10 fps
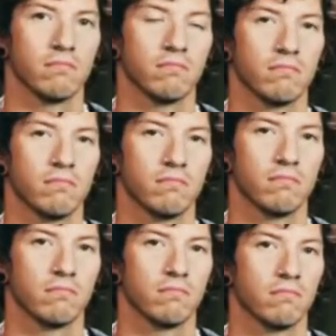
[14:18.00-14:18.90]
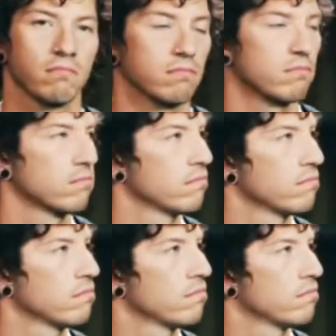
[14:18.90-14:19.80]

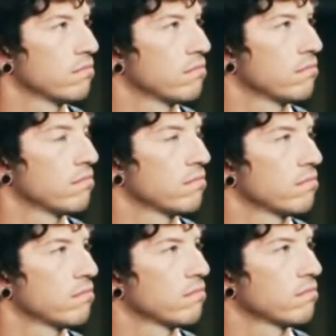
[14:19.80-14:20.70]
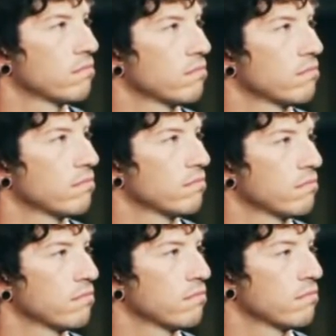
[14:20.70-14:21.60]

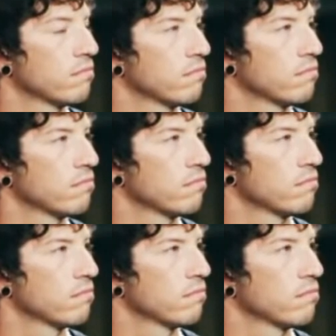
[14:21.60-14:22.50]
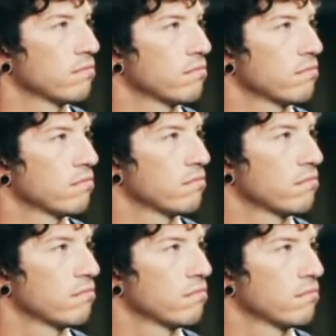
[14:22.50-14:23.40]

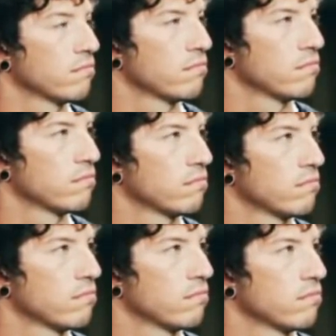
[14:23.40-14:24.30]
(silent)